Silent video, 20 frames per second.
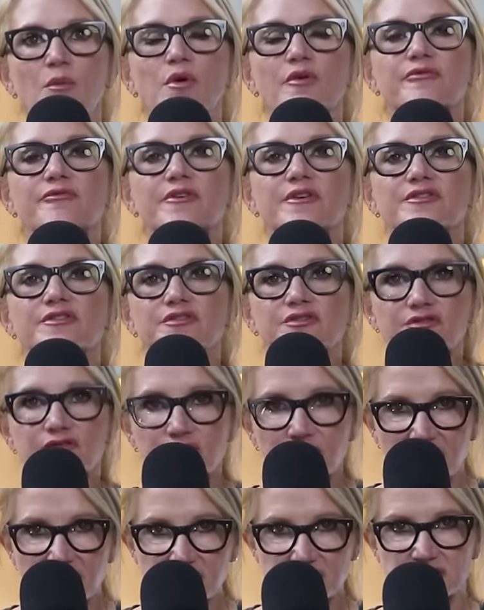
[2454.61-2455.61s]
Well,
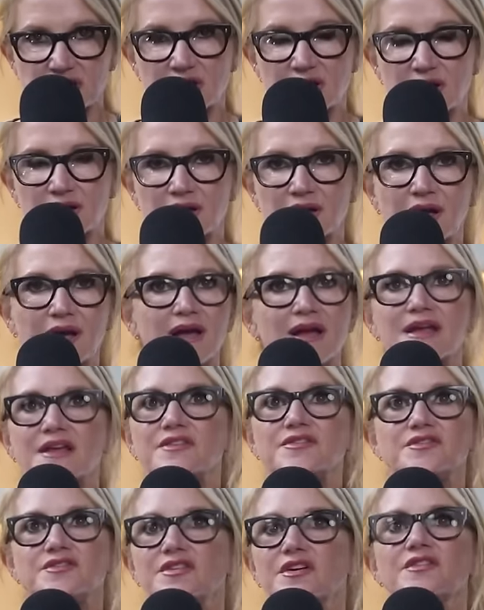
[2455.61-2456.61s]
frustration
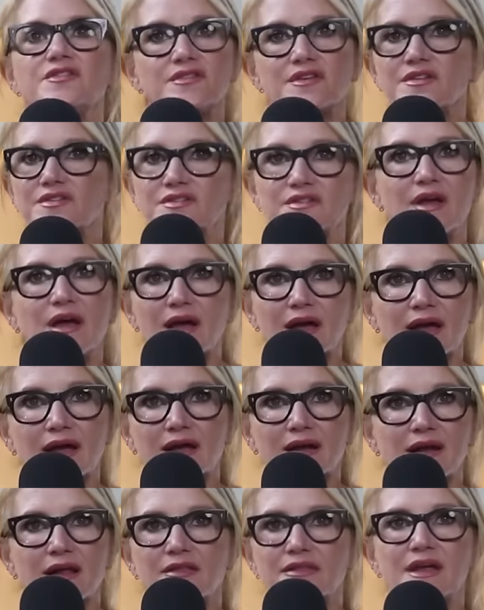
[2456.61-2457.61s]
is just a
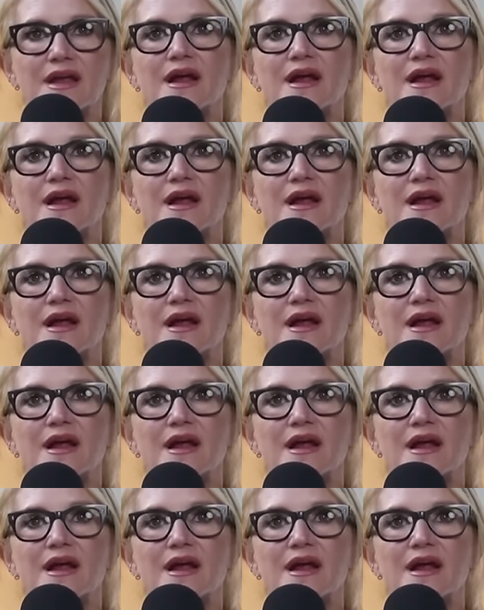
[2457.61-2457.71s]
sign